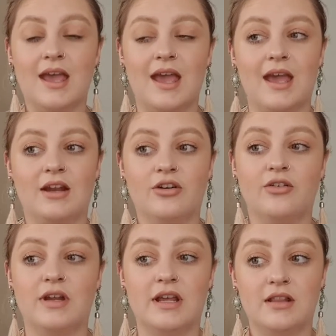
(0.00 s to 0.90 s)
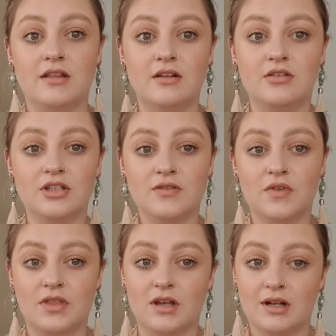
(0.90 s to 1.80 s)
and create the illusion of
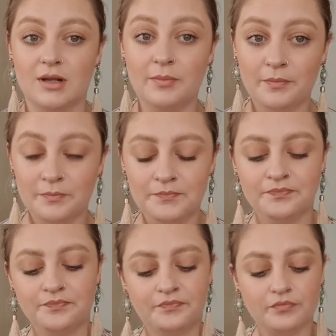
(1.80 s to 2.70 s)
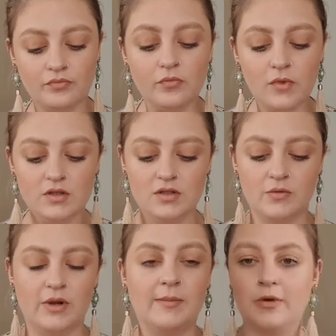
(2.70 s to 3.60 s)
a thicker lip. So
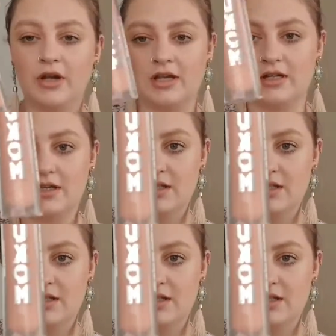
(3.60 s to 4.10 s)
the one I'm going in